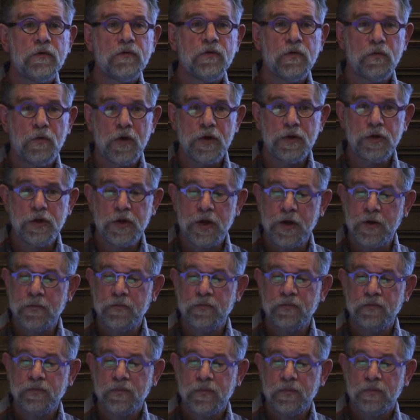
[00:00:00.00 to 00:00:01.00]
For one
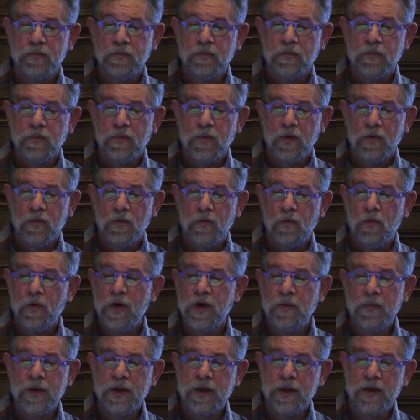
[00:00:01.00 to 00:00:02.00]
thing,
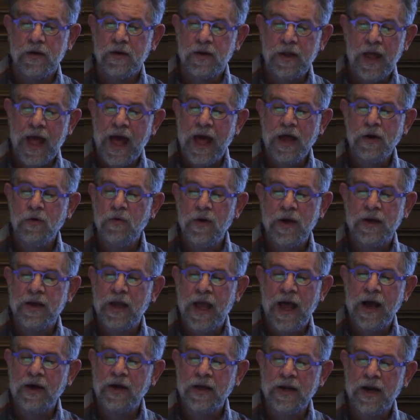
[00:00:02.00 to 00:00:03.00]
what am I going to, how
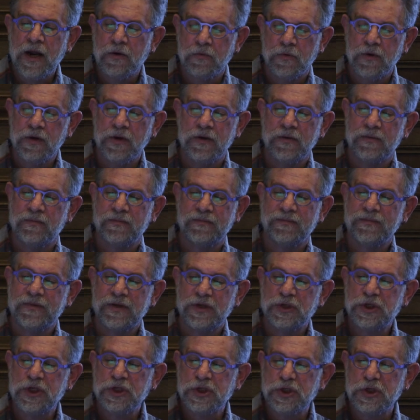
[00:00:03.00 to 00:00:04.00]
can I really,
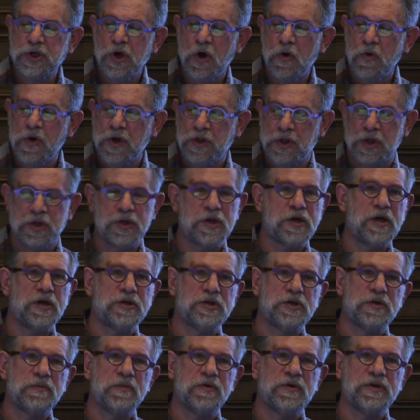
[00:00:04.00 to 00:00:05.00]
just knowing that the
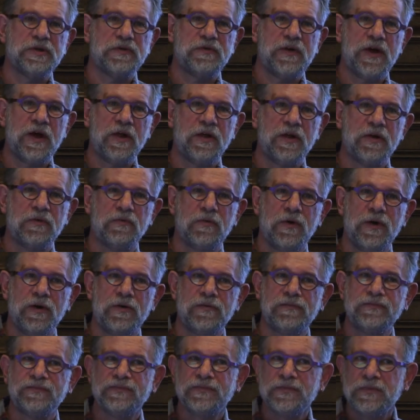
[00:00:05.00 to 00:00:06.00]
customer is valid,
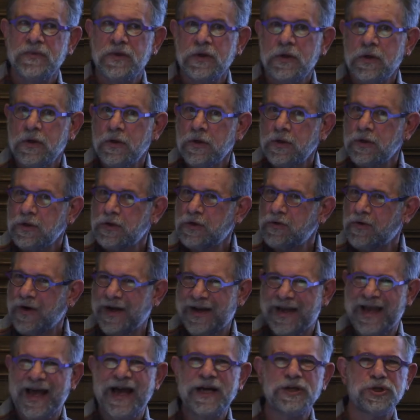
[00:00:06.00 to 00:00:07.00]
well, do
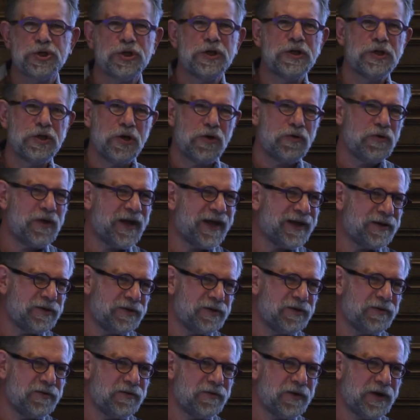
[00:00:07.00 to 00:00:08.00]
I actually know
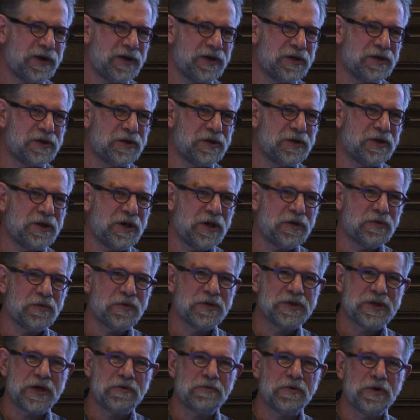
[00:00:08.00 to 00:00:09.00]
that, right? In
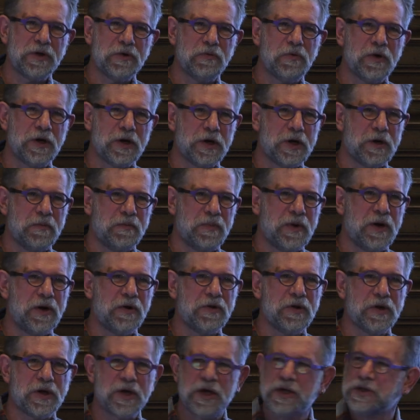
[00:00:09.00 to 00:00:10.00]
other words, I really want to
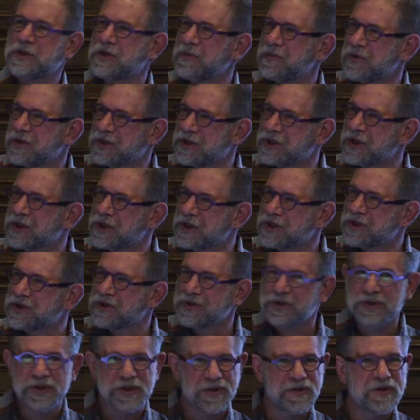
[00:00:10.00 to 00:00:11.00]
compare the customer's
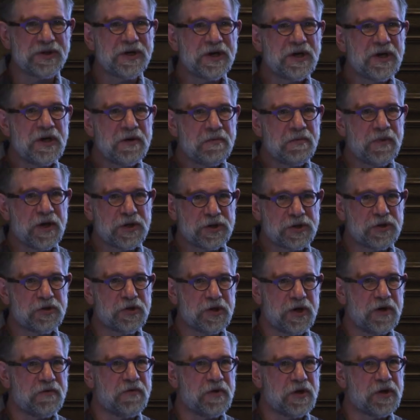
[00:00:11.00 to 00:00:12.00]
signatures and make sure
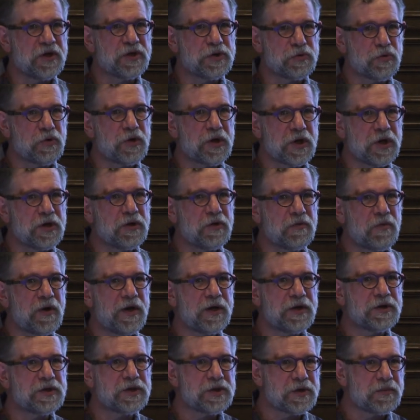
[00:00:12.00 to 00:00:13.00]
that everything is working the
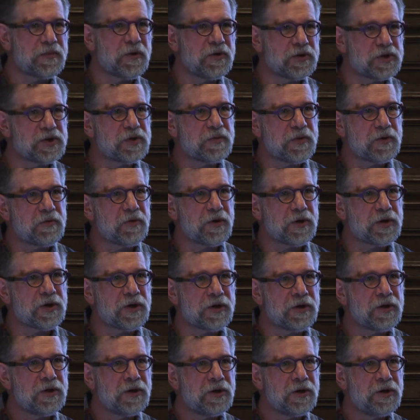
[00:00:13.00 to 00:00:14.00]
way it's supposed to be working.